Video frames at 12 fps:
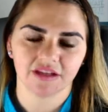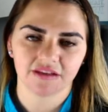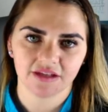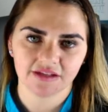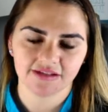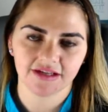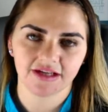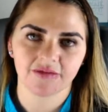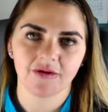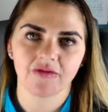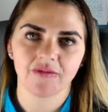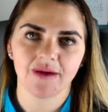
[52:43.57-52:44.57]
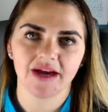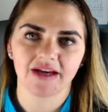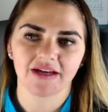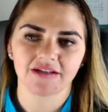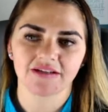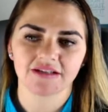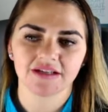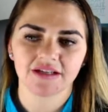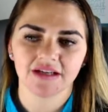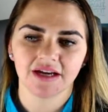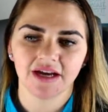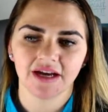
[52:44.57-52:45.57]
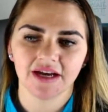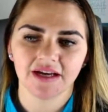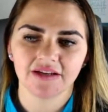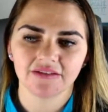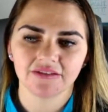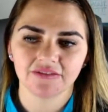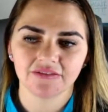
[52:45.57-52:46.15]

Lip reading: That's going to come off the back end. And